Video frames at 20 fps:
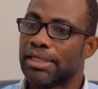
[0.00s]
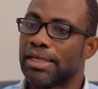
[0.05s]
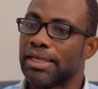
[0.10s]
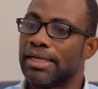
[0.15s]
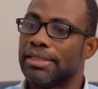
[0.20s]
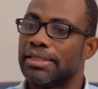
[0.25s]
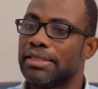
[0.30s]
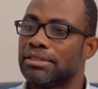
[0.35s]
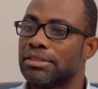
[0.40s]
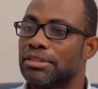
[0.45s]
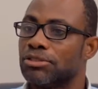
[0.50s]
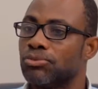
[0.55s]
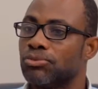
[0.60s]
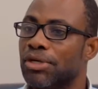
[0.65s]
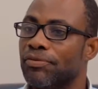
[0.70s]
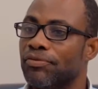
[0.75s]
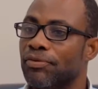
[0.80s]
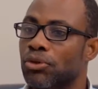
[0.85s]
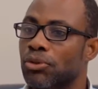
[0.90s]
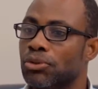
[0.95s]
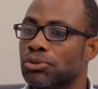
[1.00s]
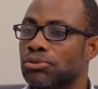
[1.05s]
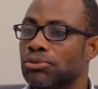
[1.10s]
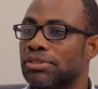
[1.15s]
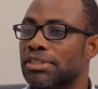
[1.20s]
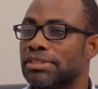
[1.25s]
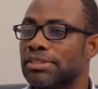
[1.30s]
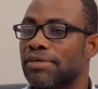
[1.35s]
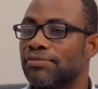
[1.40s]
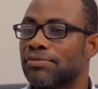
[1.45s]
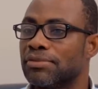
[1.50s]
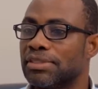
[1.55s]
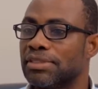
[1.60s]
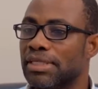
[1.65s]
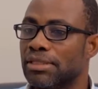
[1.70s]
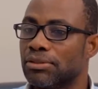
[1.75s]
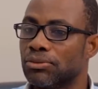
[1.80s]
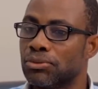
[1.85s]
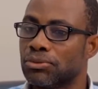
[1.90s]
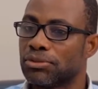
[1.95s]
And this is where we also just have to
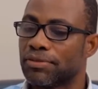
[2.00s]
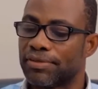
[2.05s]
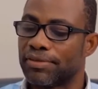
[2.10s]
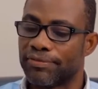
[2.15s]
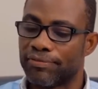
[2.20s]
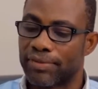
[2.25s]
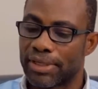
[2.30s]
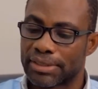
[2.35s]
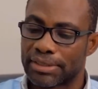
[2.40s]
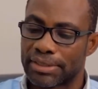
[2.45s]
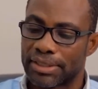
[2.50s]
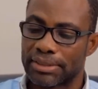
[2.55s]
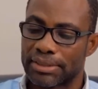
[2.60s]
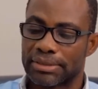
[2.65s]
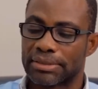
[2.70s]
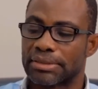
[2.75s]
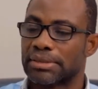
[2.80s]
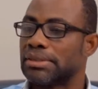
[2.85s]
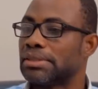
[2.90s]
take note of the fact that